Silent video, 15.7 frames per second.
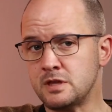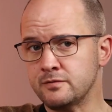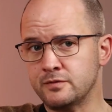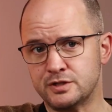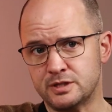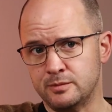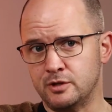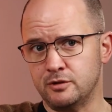
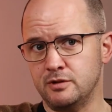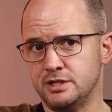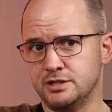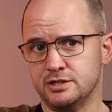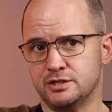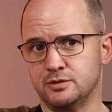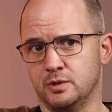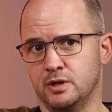for similar
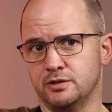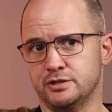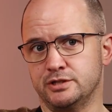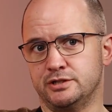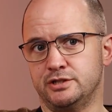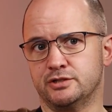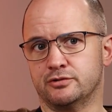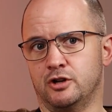reasons to what I was
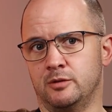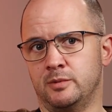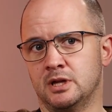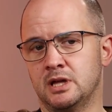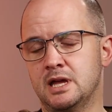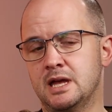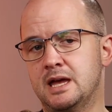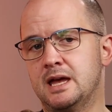just
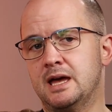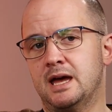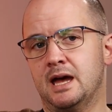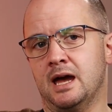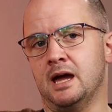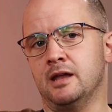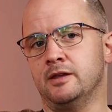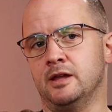describing,
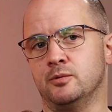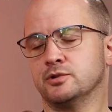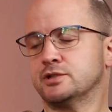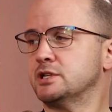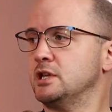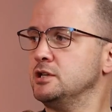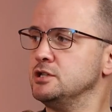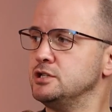and they will
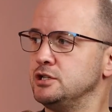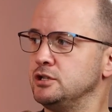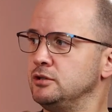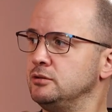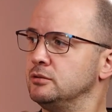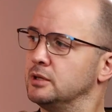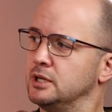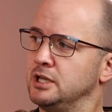send
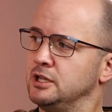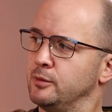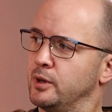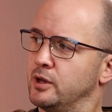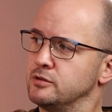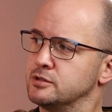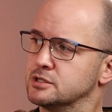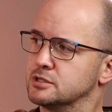you in the
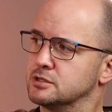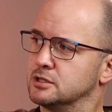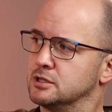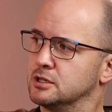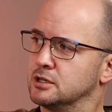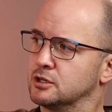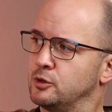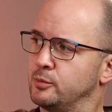post
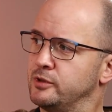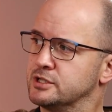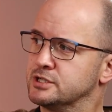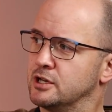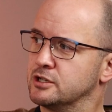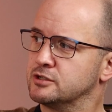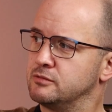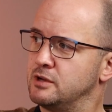a copy of the
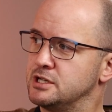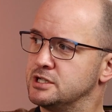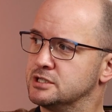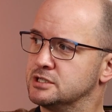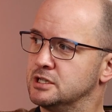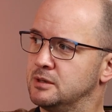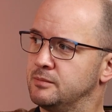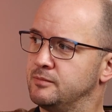title
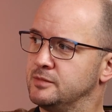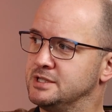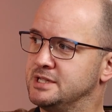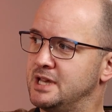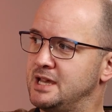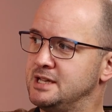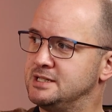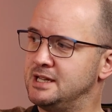register
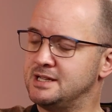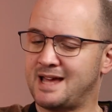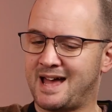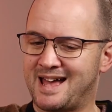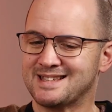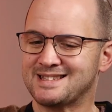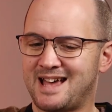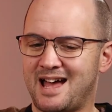dated
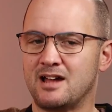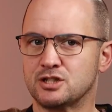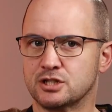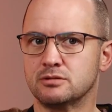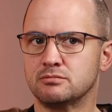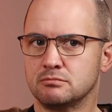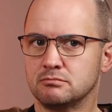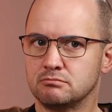as
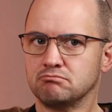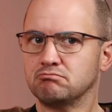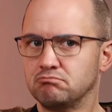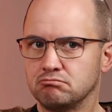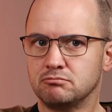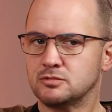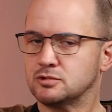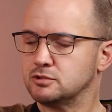at
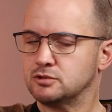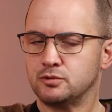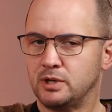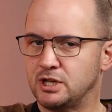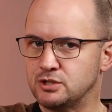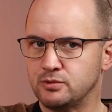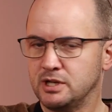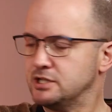
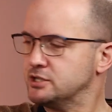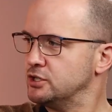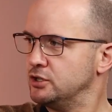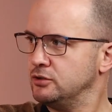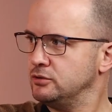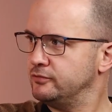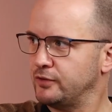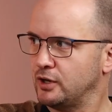
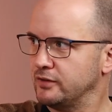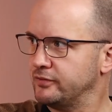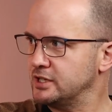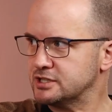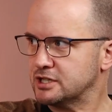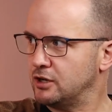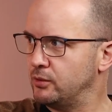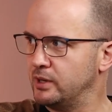2022, 5
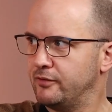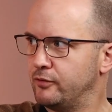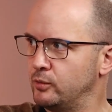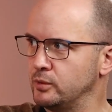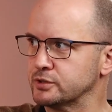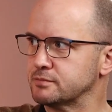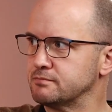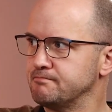years ago, whenever it
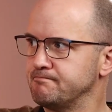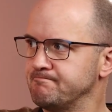was.